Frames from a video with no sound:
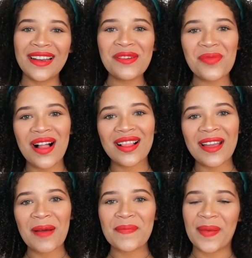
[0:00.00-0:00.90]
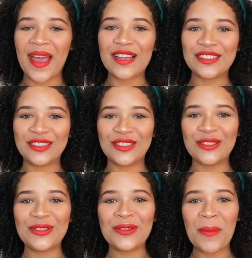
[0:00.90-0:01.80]
and welcome back
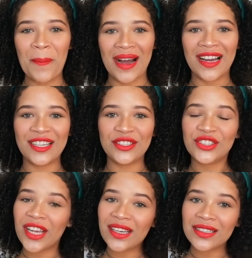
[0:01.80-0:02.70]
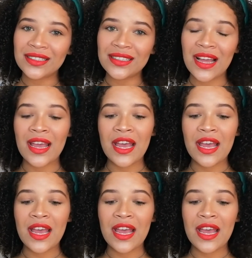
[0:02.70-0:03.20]
to my channel.